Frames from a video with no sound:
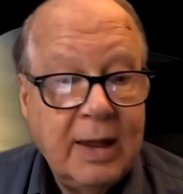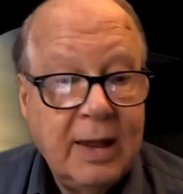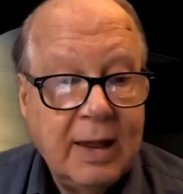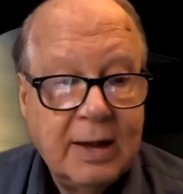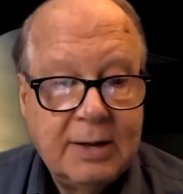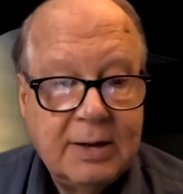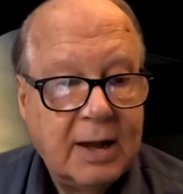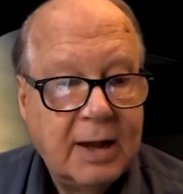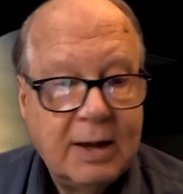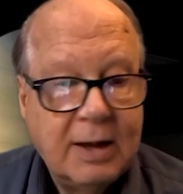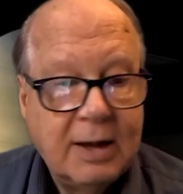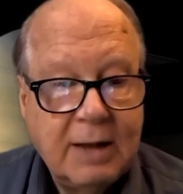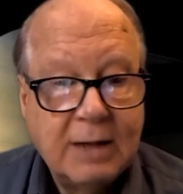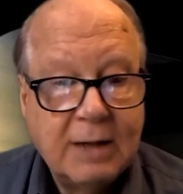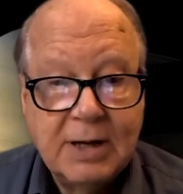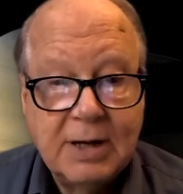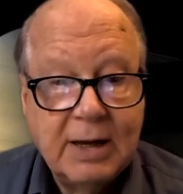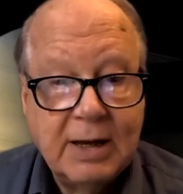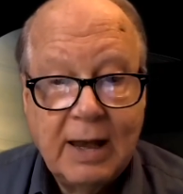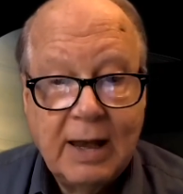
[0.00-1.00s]
It
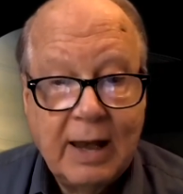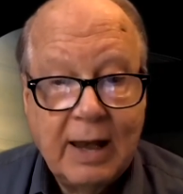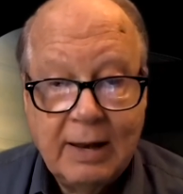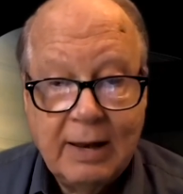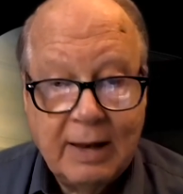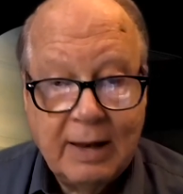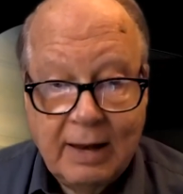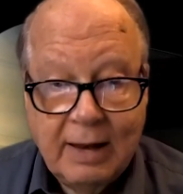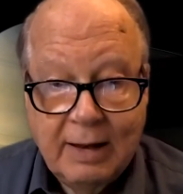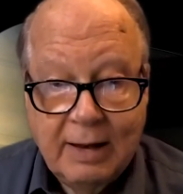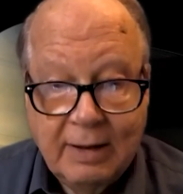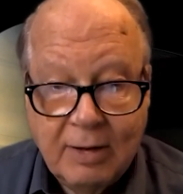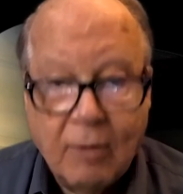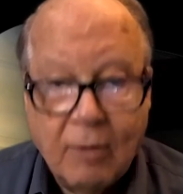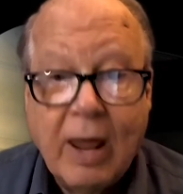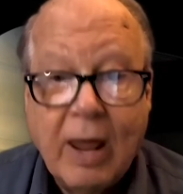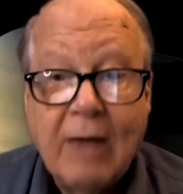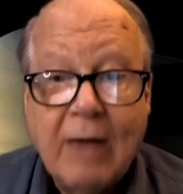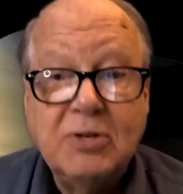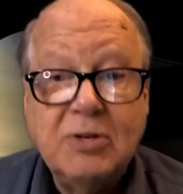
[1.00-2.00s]

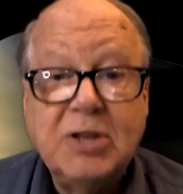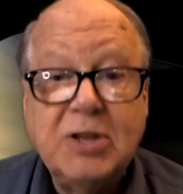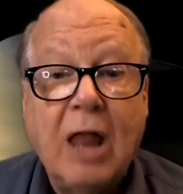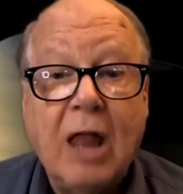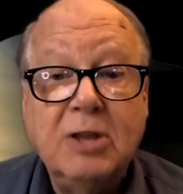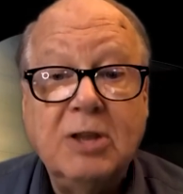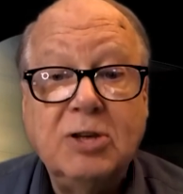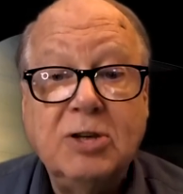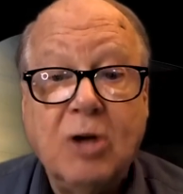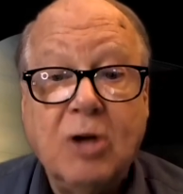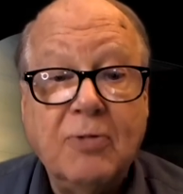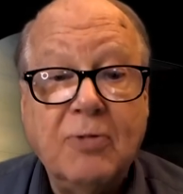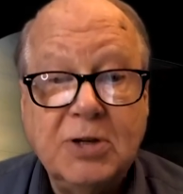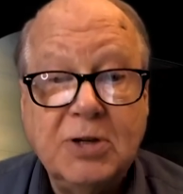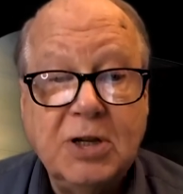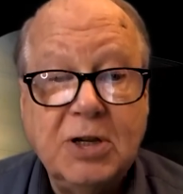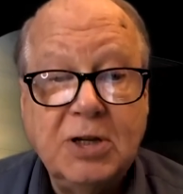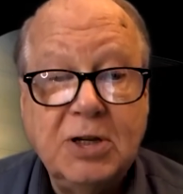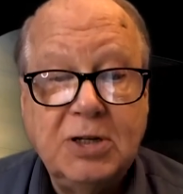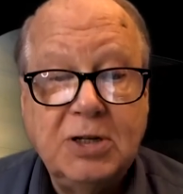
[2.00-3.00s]
don't have solid
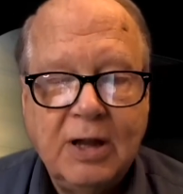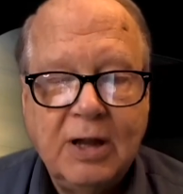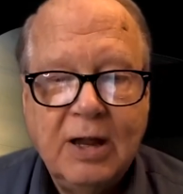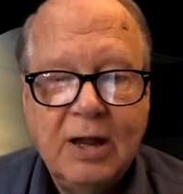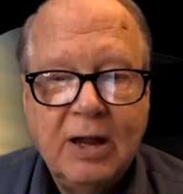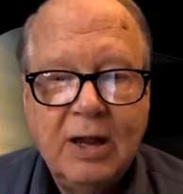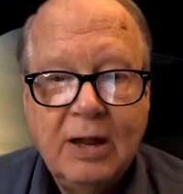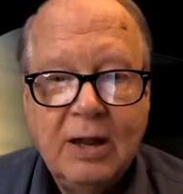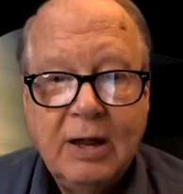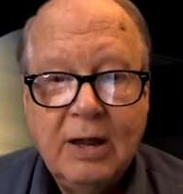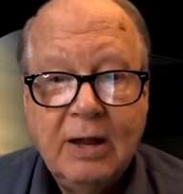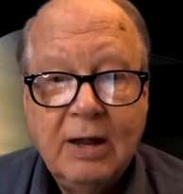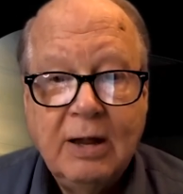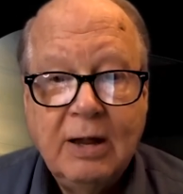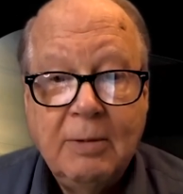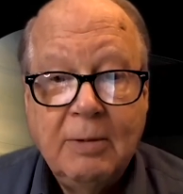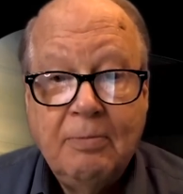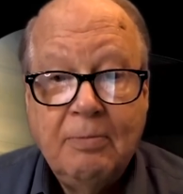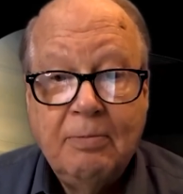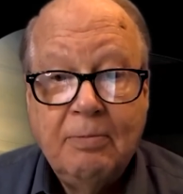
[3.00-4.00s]
surfaces.
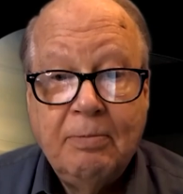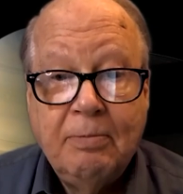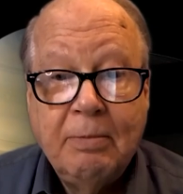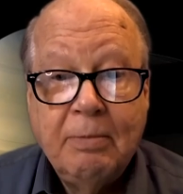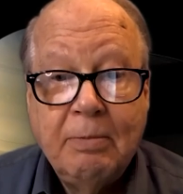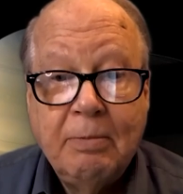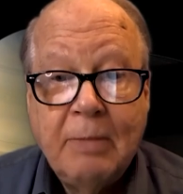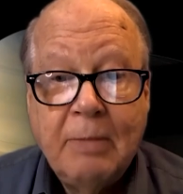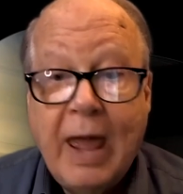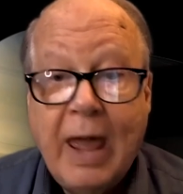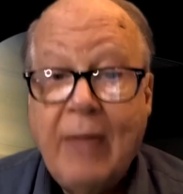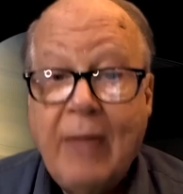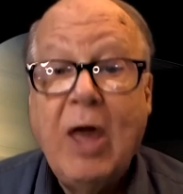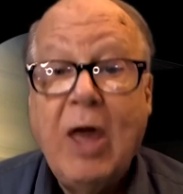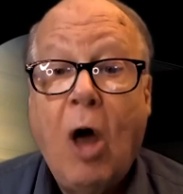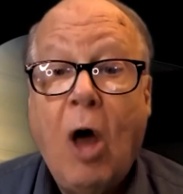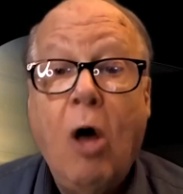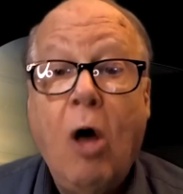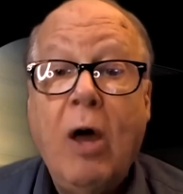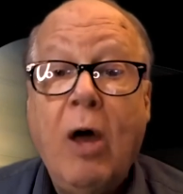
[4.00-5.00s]
And
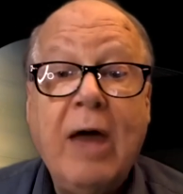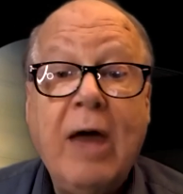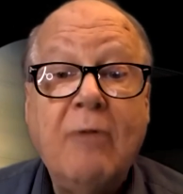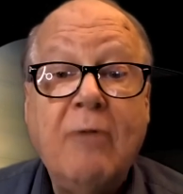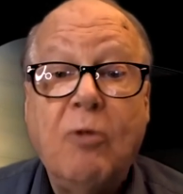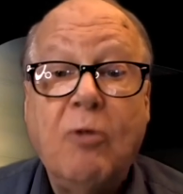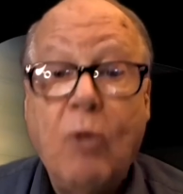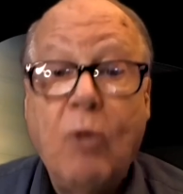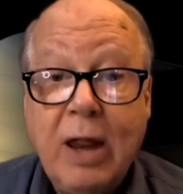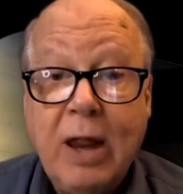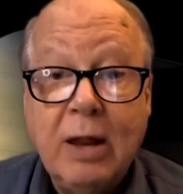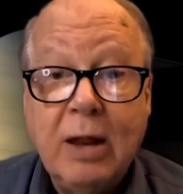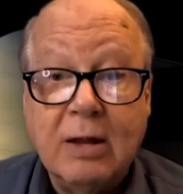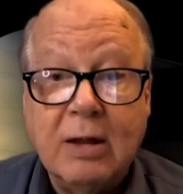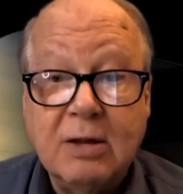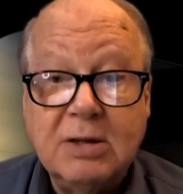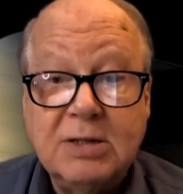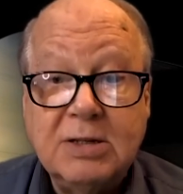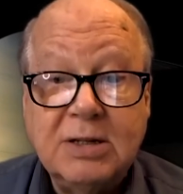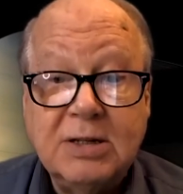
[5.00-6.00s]
they all have
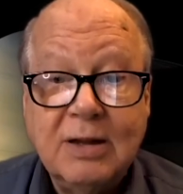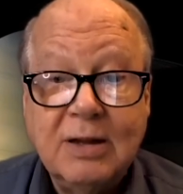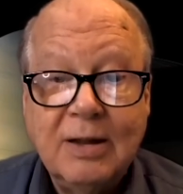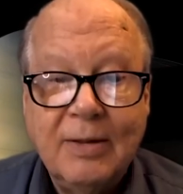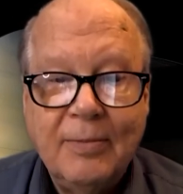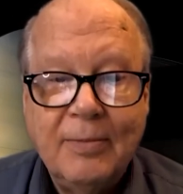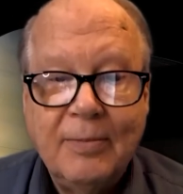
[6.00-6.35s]
rings.